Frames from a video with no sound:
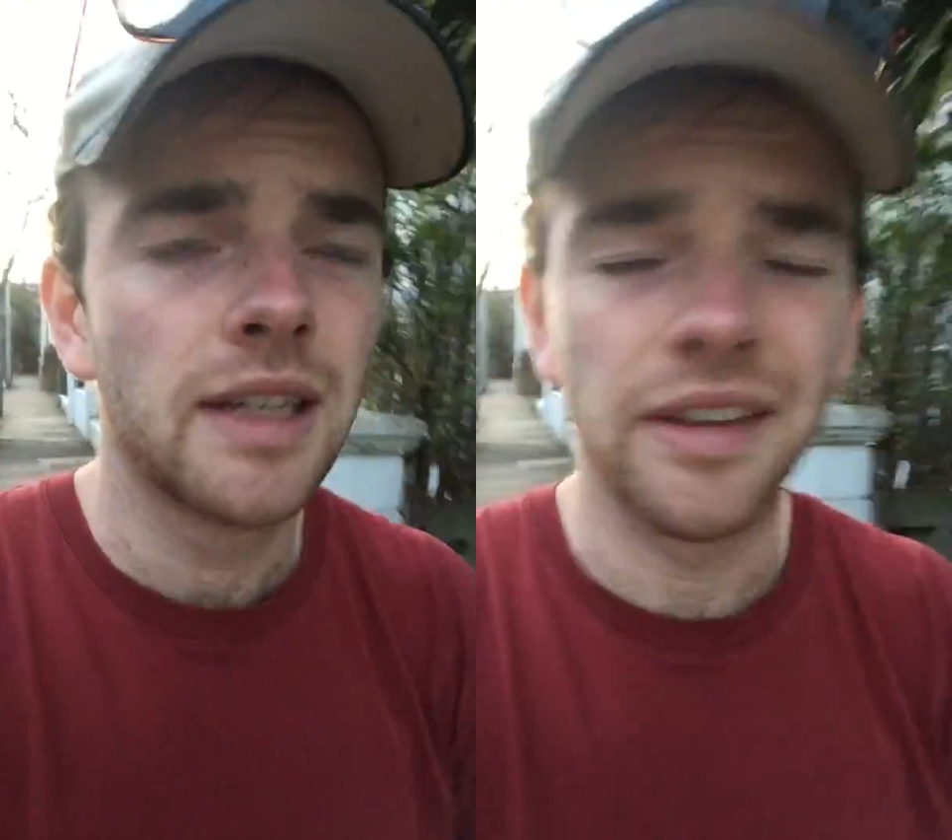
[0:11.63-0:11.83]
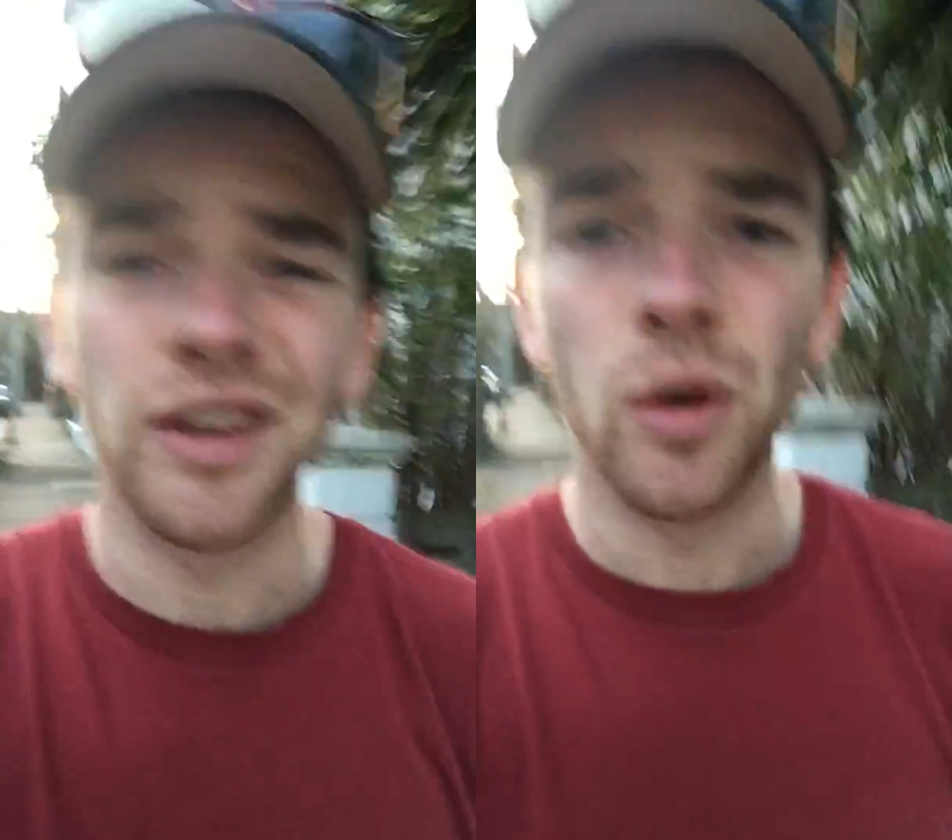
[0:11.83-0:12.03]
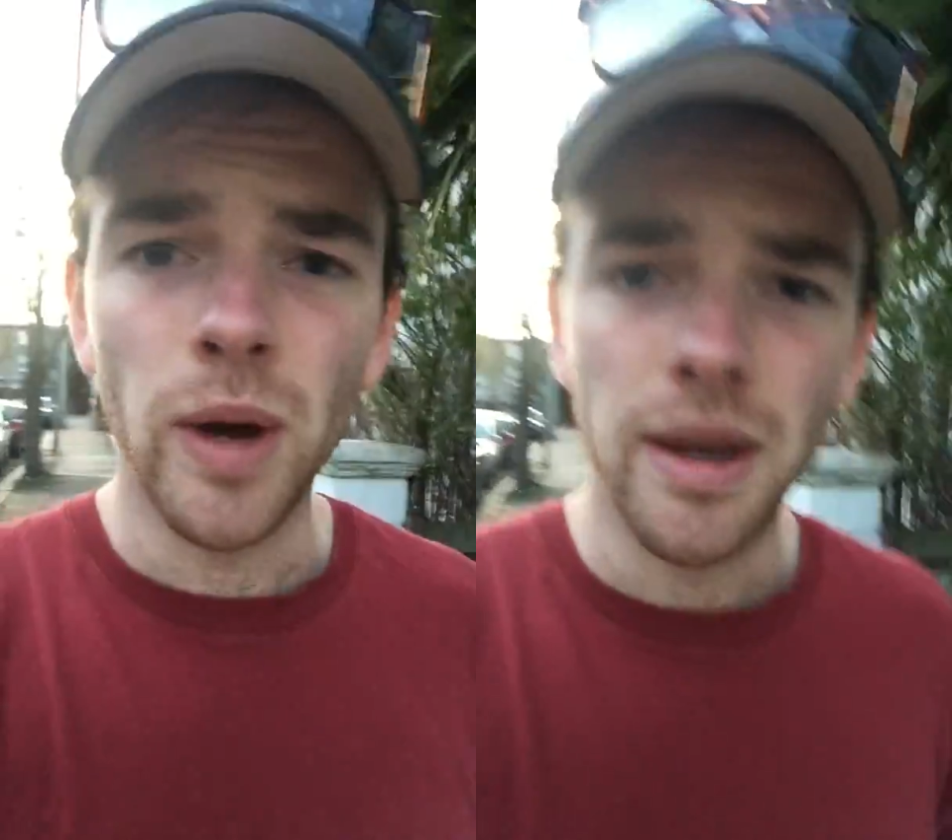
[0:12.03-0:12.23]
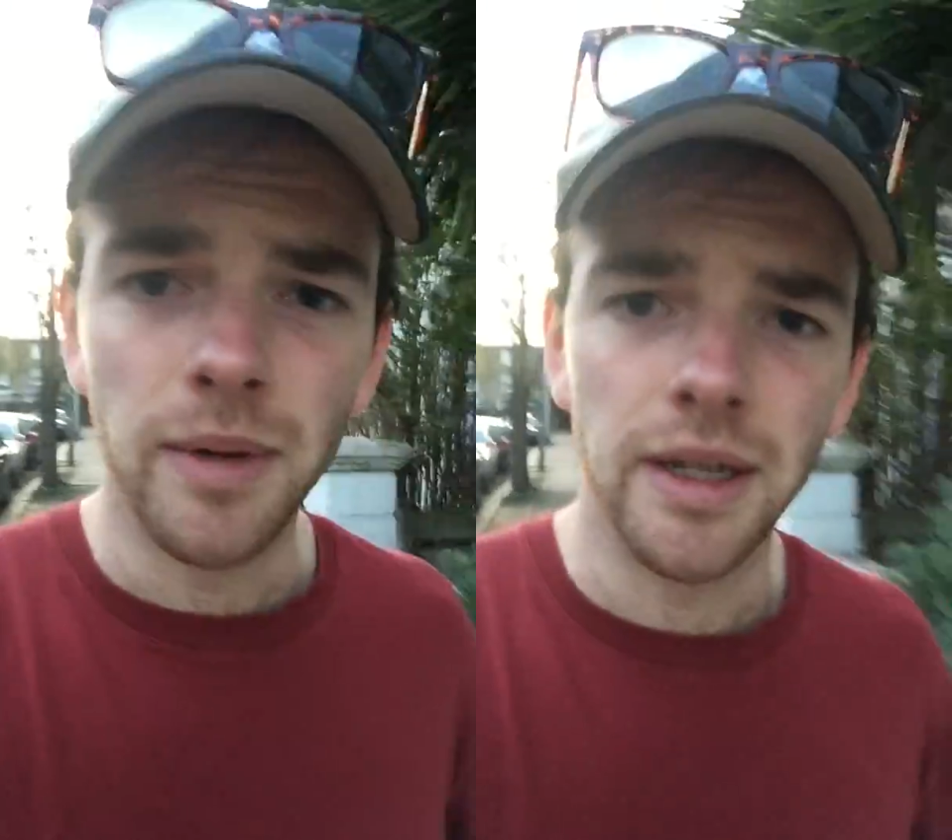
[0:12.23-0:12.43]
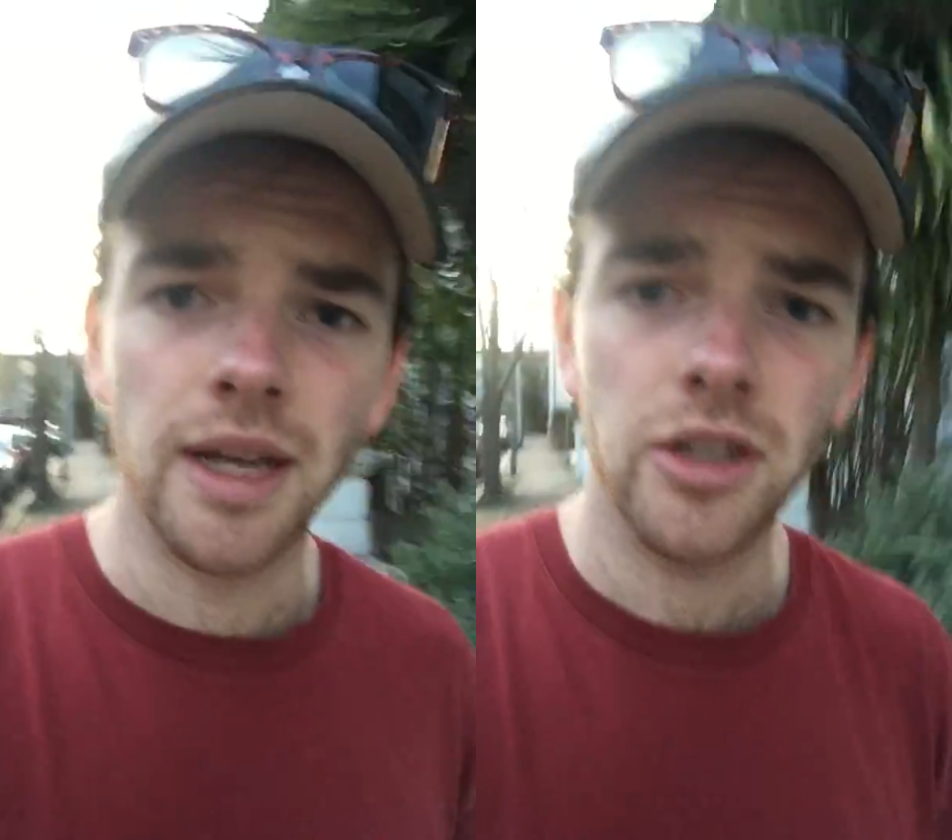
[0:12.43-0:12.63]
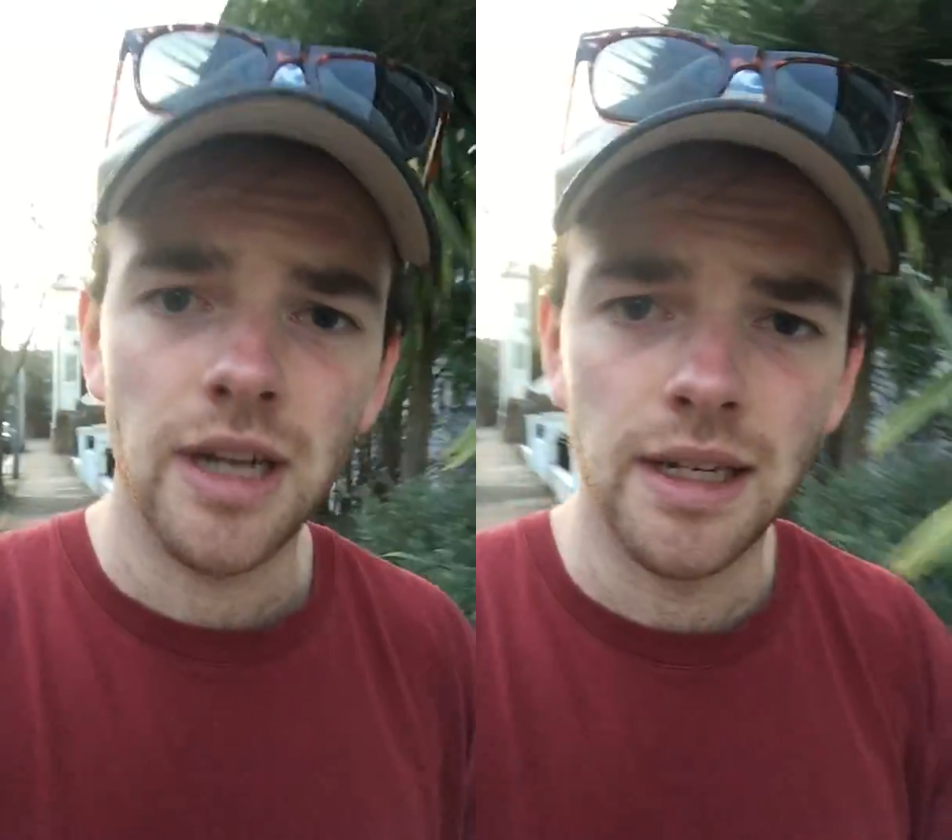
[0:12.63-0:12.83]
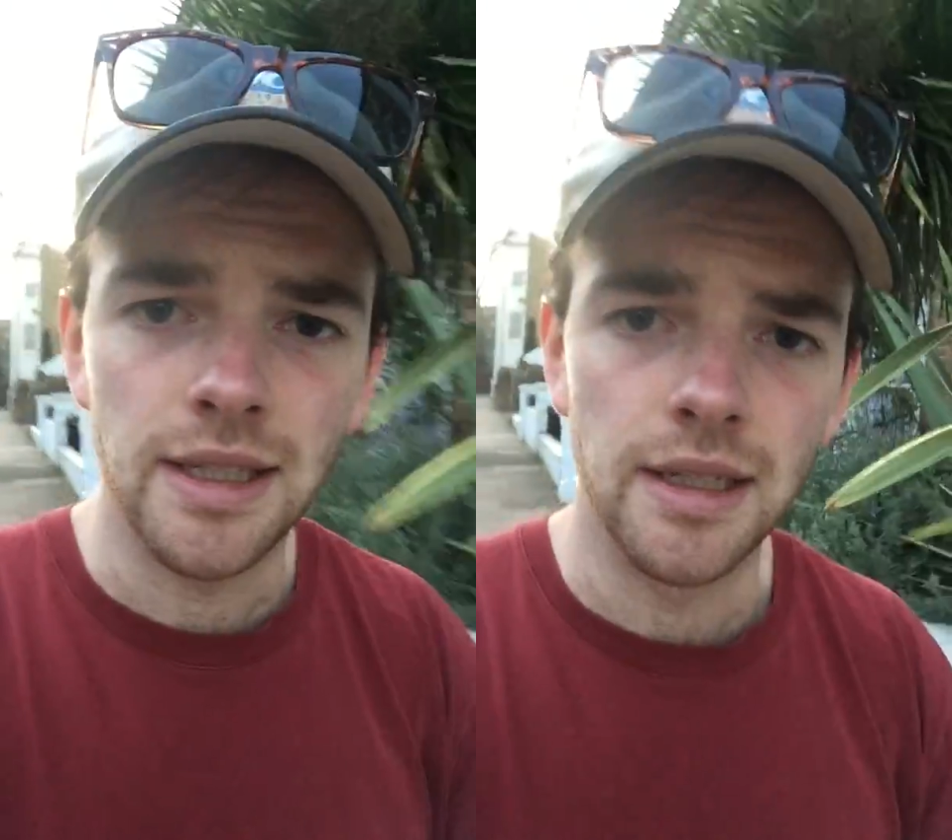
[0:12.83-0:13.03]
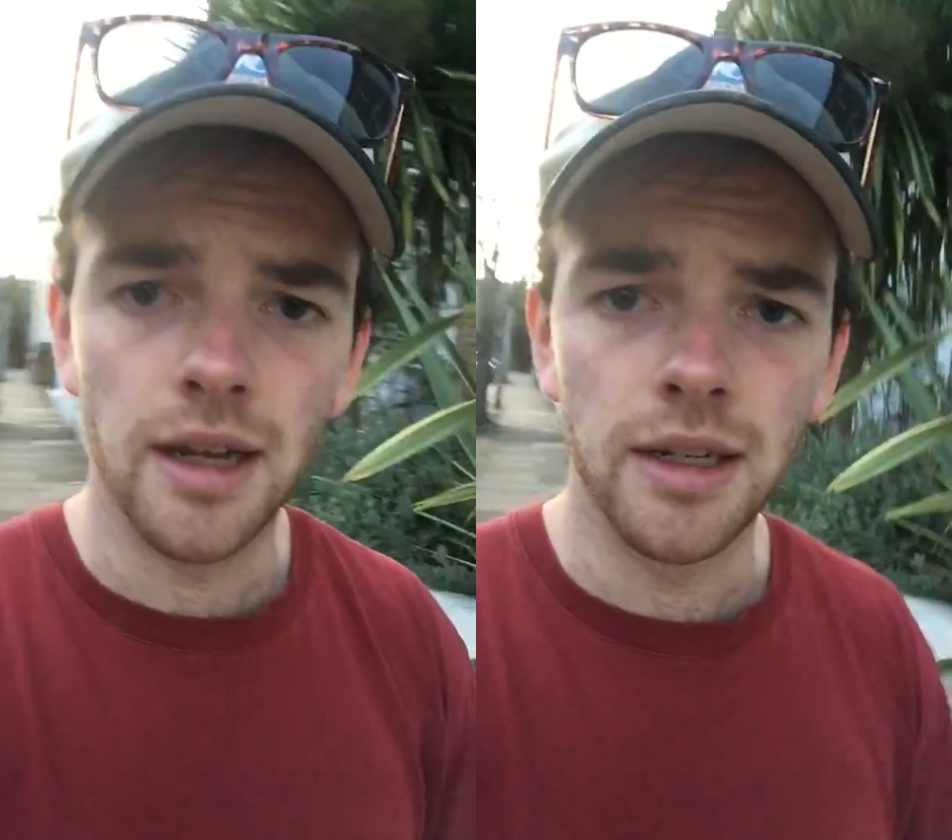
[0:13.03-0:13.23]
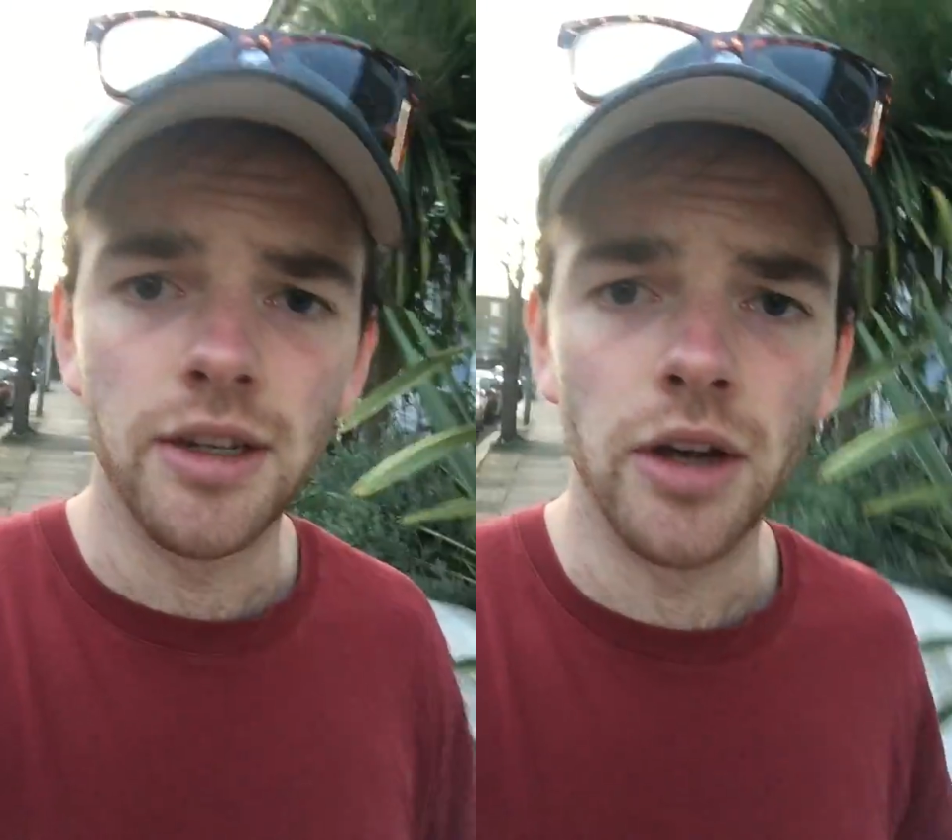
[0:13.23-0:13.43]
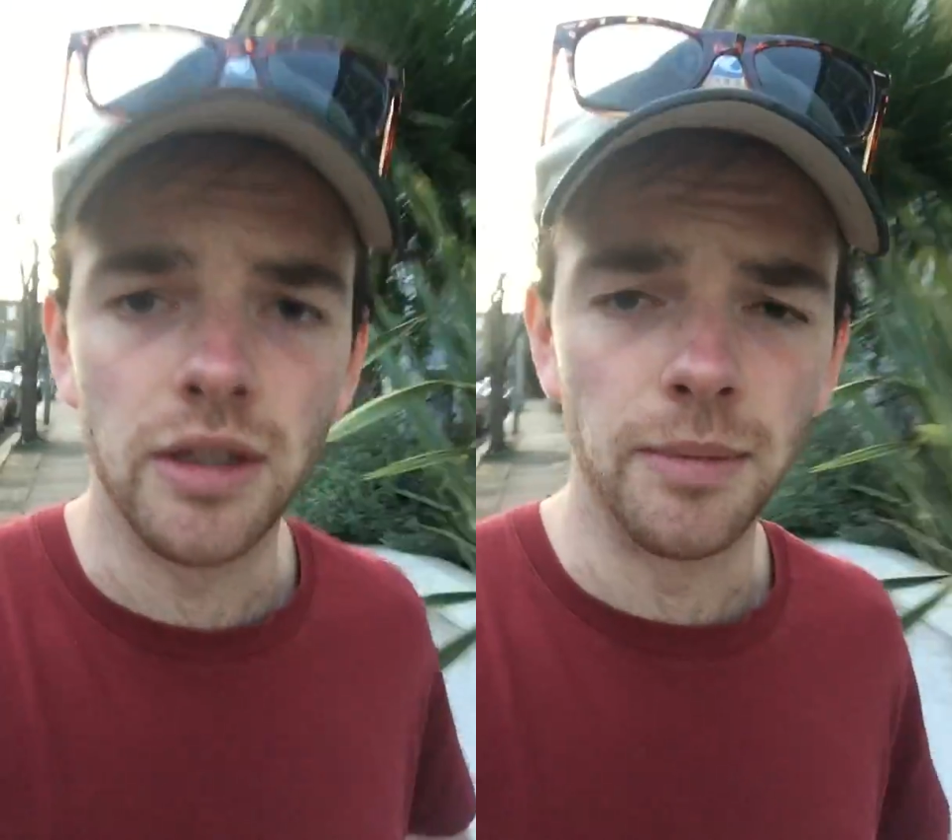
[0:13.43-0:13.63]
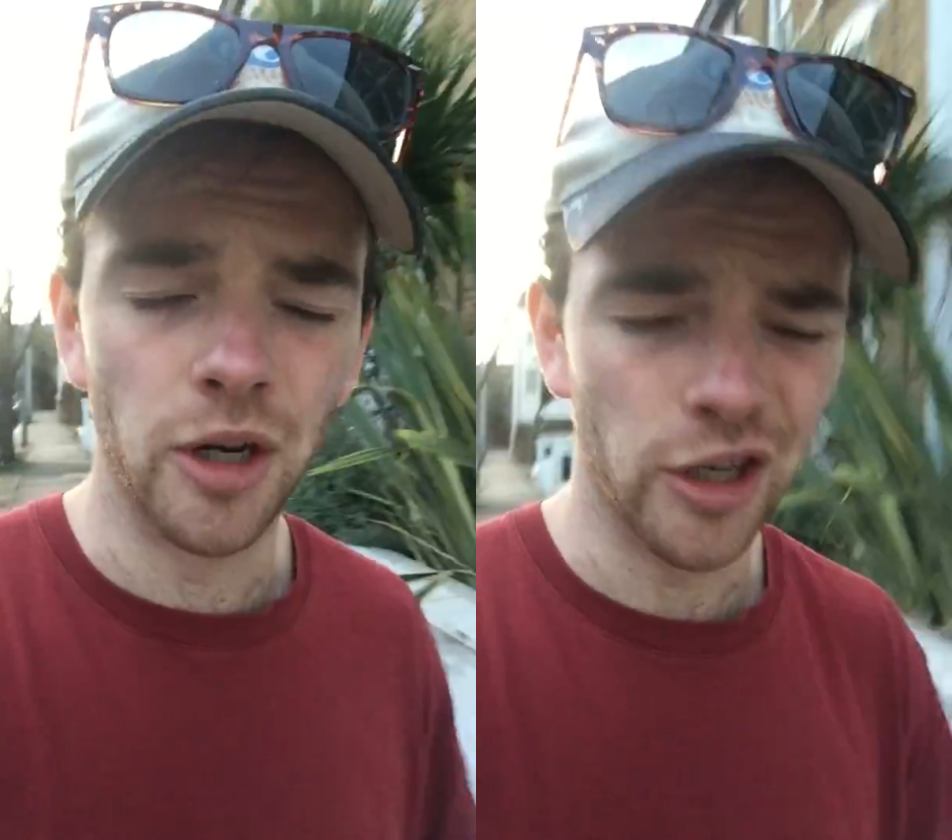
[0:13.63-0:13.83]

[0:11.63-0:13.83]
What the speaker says: Giving away my nationality like no tomorrow,